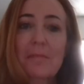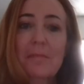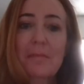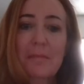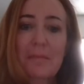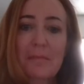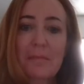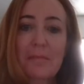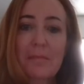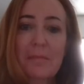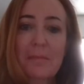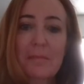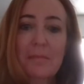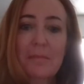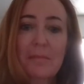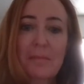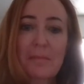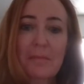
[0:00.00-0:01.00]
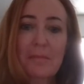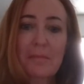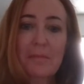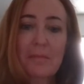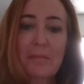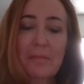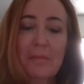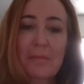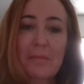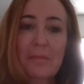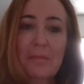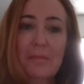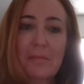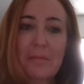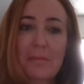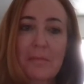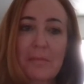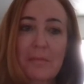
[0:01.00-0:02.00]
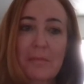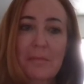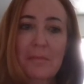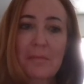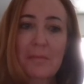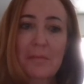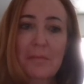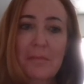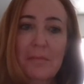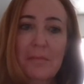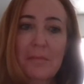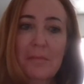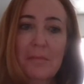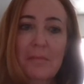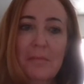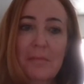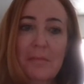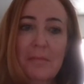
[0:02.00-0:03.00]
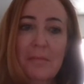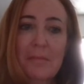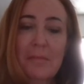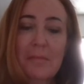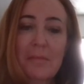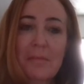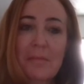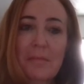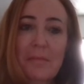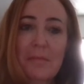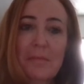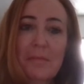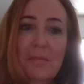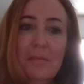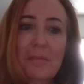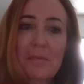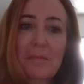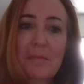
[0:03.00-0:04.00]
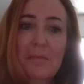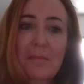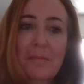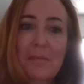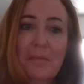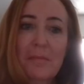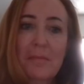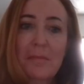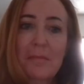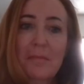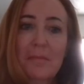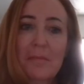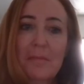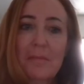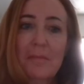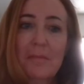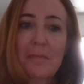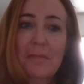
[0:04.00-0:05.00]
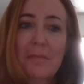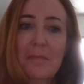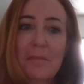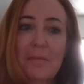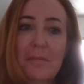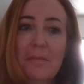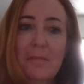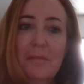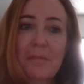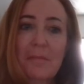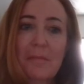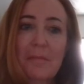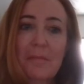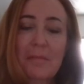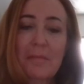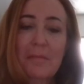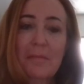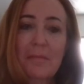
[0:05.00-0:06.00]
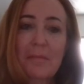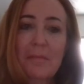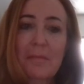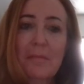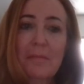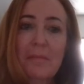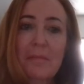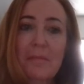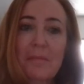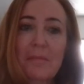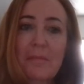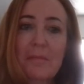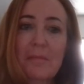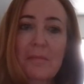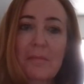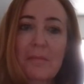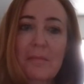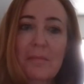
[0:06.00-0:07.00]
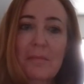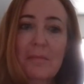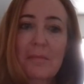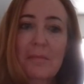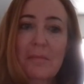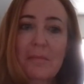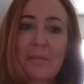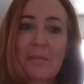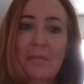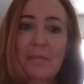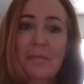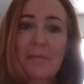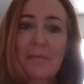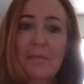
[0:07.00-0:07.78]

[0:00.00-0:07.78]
The person shown says nothing.